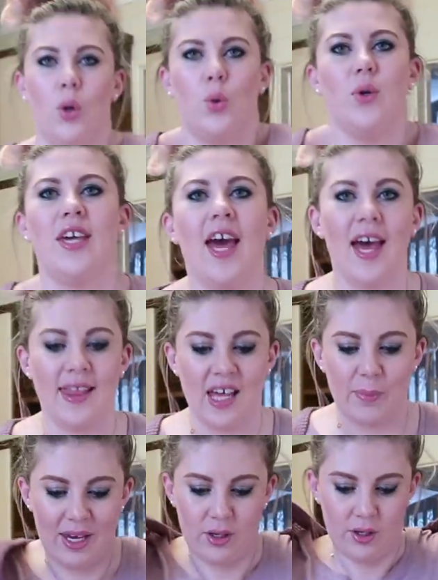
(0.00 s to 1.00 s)
oh yeah,
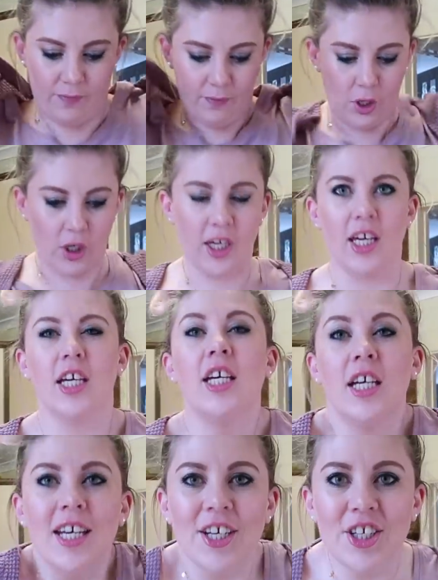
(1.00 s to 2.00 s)
they'll make good
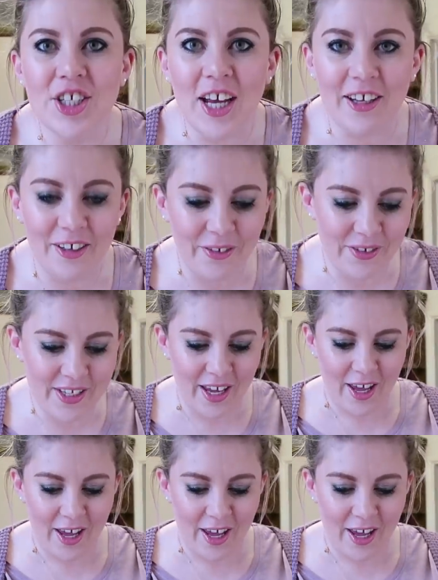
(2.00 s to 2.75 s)
vlogging shelves.